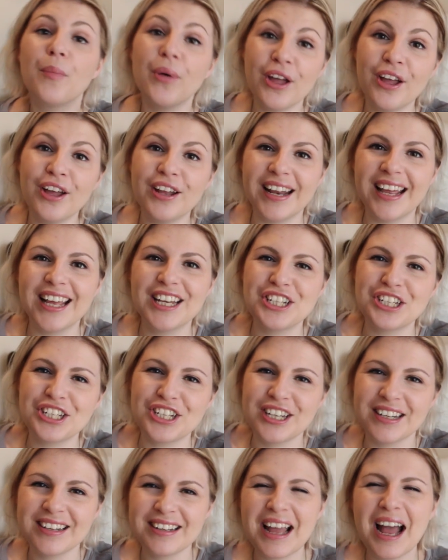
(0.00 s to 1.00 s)

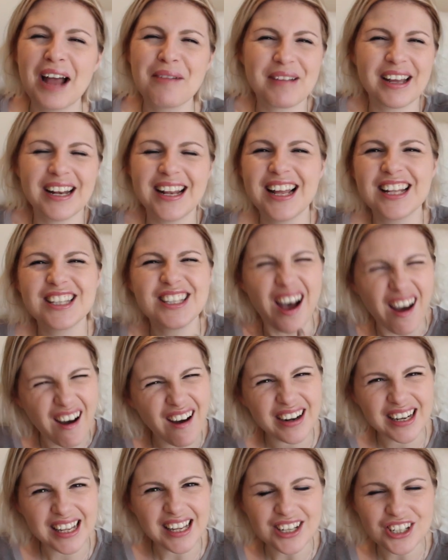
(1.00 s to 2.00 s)
Burnished,
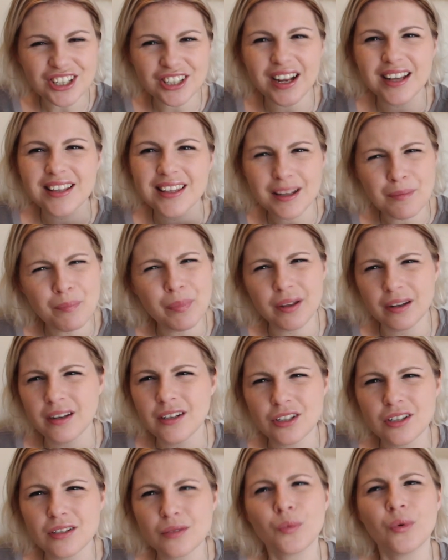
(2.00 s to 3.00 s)
tarnished? I think
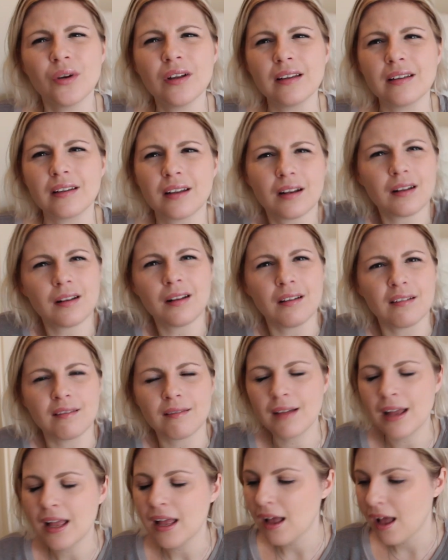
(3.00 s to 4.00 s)
burnished is a word, I don't
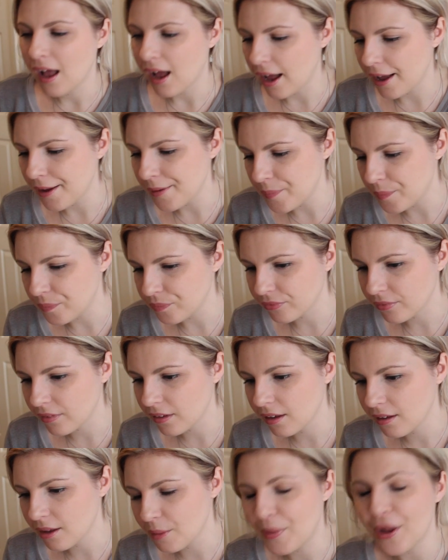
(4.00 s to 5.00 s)
know.
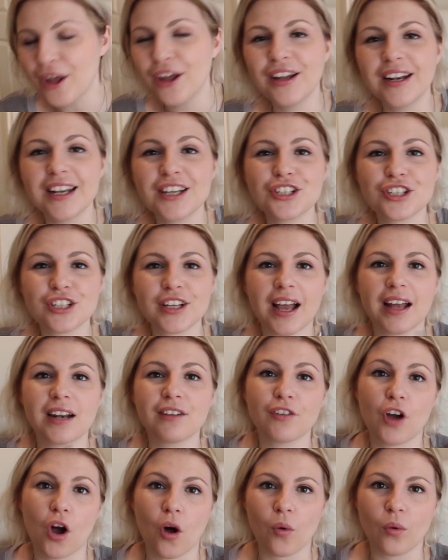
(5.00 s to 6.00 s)
Burnished kind
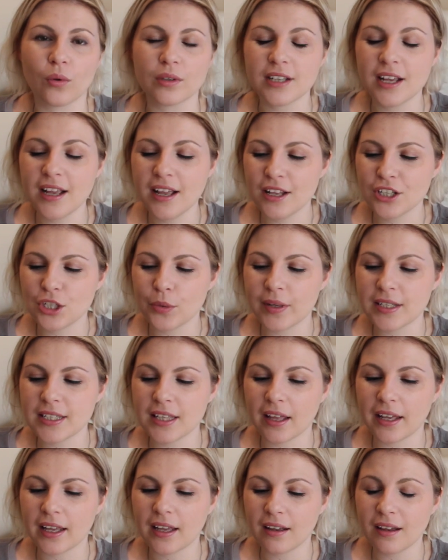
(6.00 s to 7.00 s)
of gold. So it's
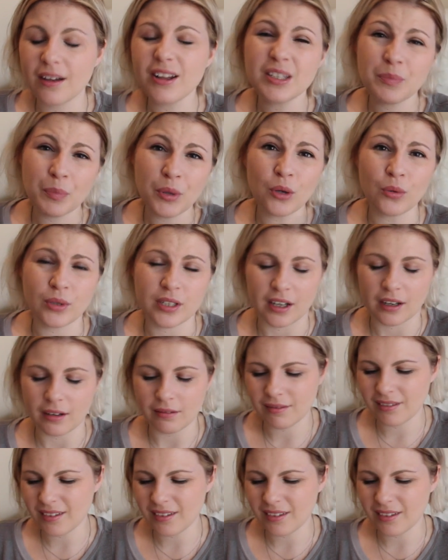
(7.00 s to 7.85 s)
like it's pewter.